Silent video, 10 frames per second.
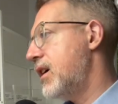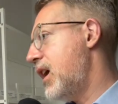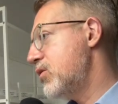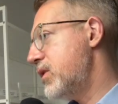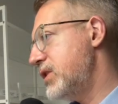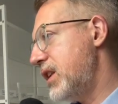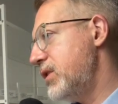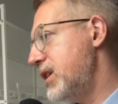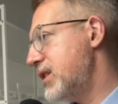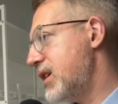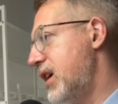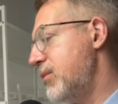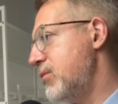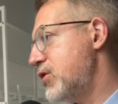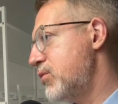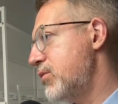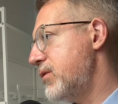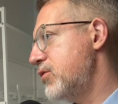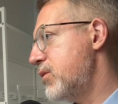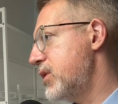which describes what the invention is
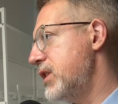made of.